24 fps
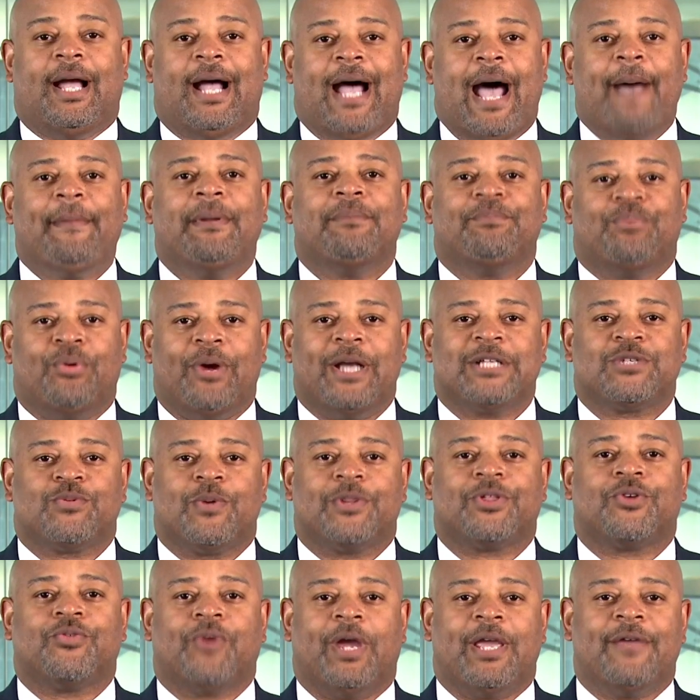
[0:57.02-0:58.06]
I'm impressed
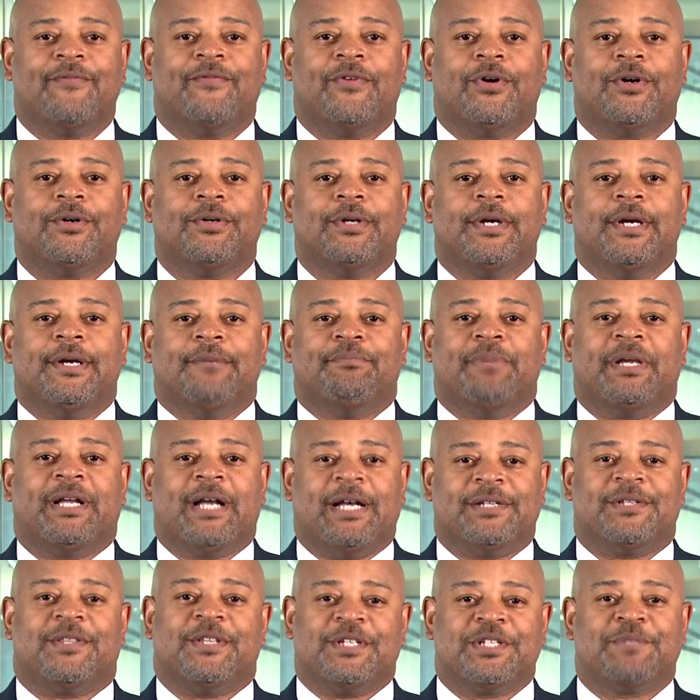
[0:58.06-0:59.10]
with Greenville
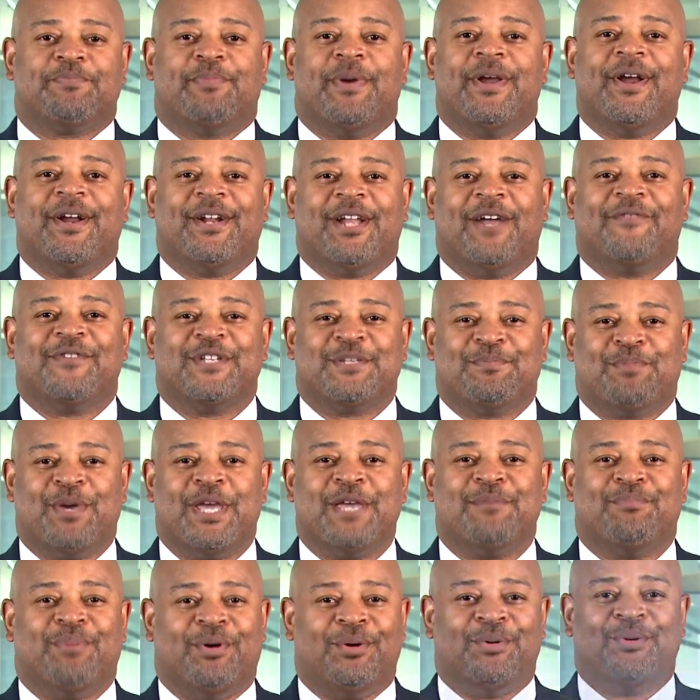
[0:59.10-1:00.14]
because of the spirit of its
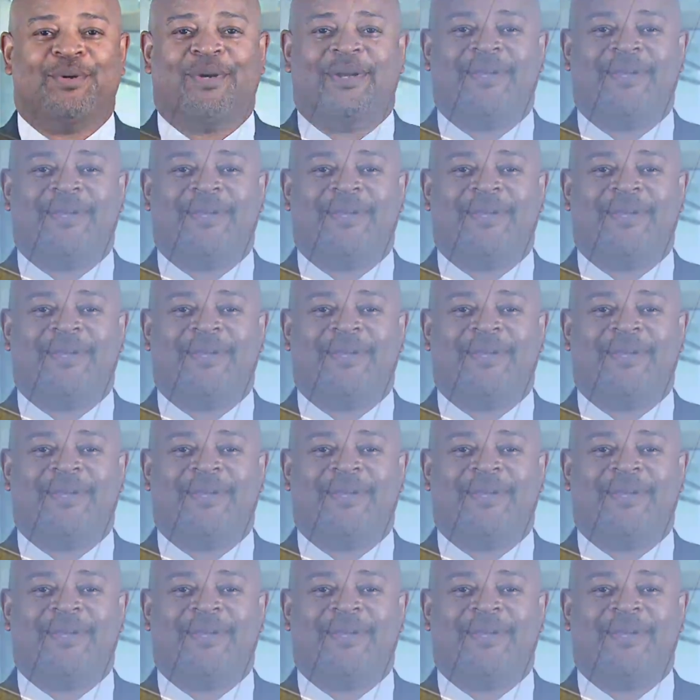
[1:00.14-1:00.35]
people.